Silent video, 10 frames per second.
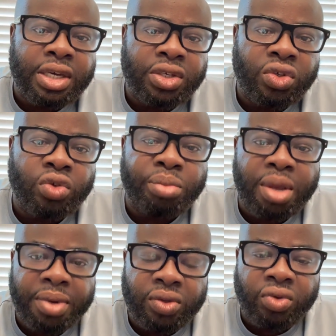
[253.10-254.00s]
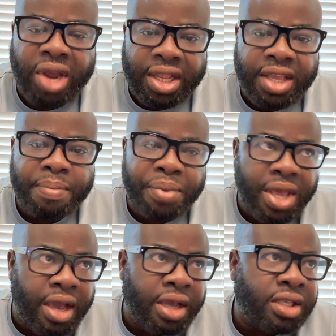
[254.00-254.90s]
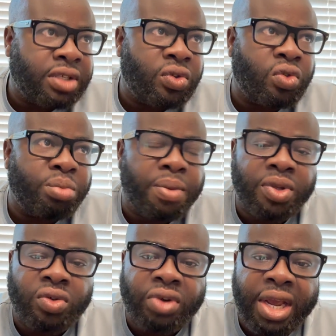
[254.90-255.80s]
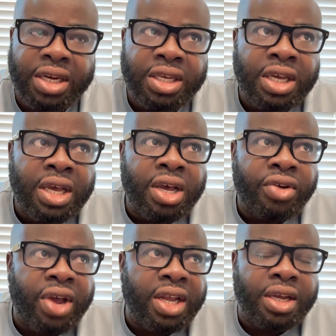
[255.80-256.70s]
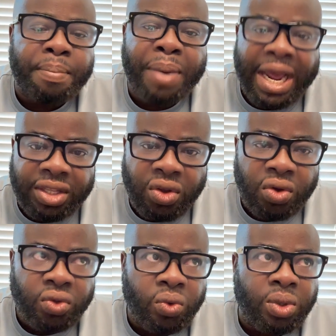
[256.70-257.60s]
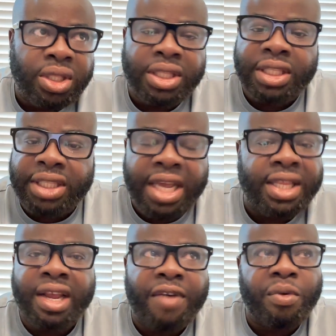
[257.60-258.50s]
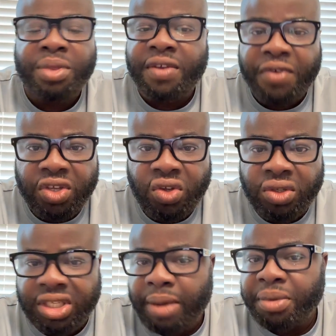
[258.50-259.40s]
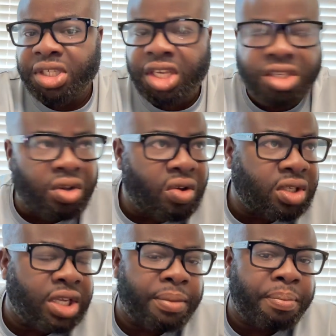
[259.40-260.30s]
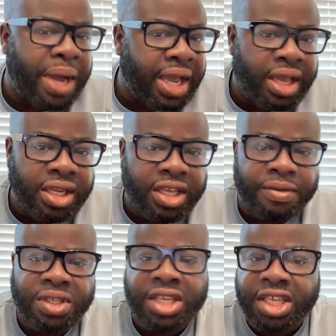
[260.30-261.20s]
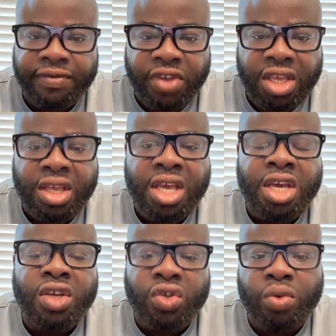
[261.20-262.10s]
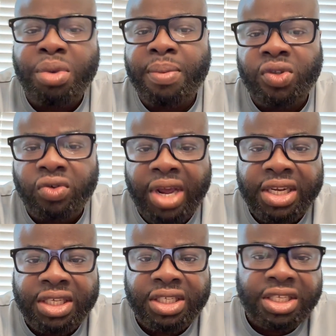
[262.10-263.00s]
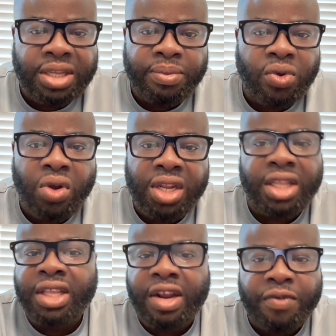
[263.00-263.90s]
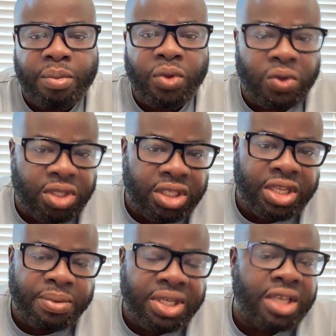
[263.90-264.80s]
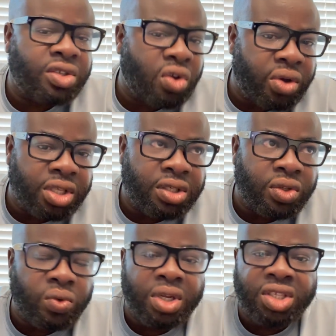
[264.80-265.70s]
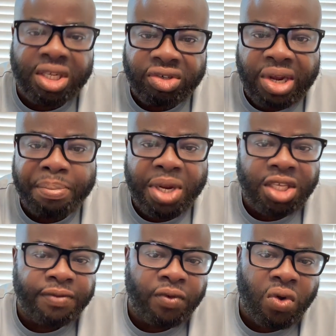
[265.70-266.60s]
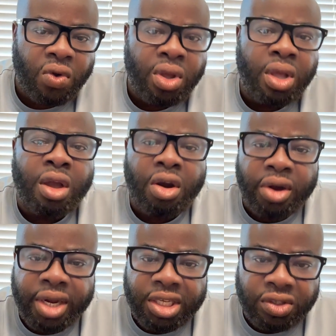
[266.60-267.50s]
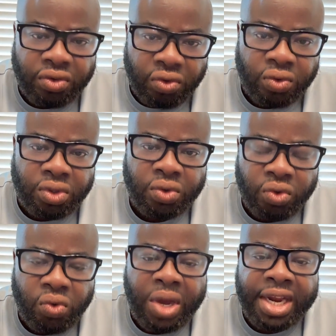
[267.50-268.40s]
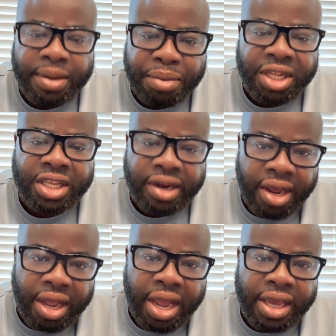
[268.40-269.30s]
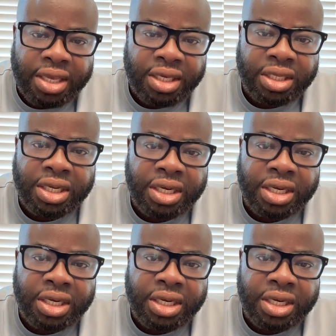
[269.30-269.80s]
You should be able to write APIs. You should be able to write a Python to take data from different sources. It can be JSON, it can be Packet, it can be CSV. You should be able to write the system to collect the data from those systems and store it into the central place for others to use. So you are the main data guy in